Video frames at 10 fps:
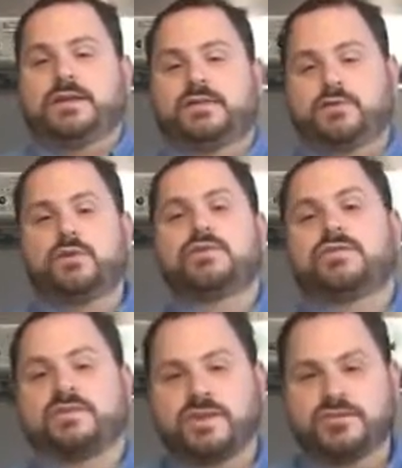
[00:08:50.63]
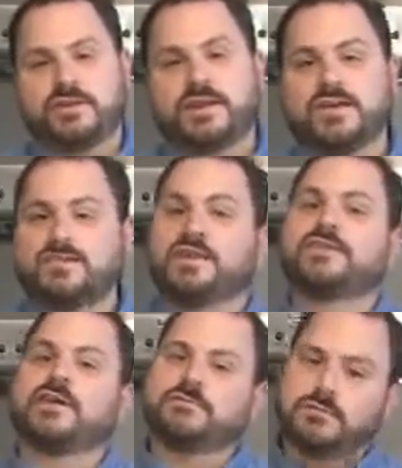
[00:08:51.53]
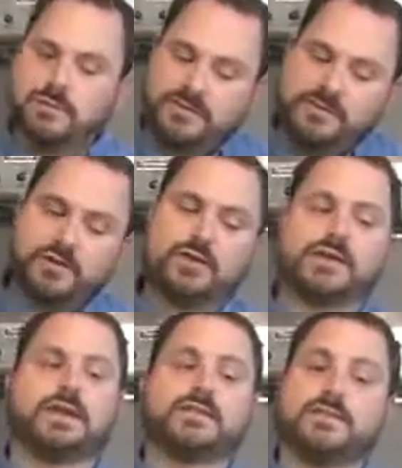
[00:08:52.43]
as cool as this kitchen is and as comfortable as I look in it,